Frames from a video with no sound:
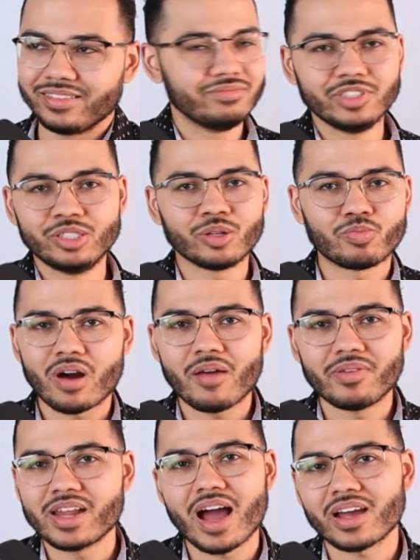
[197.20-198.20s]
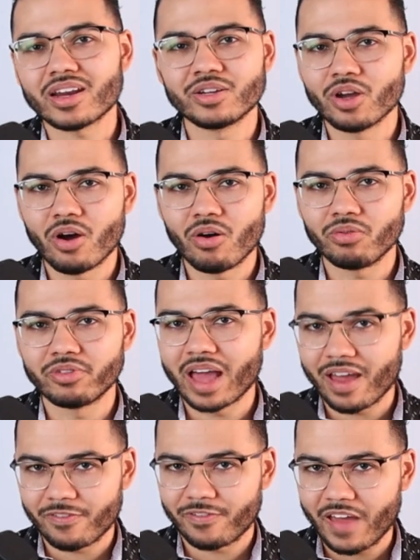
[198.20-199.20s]
You're probably not gonna go
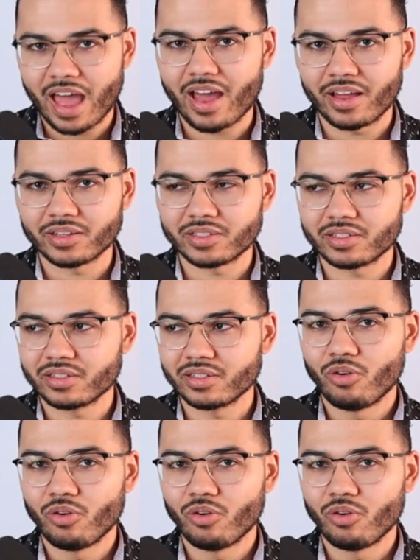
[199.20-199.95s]
that fast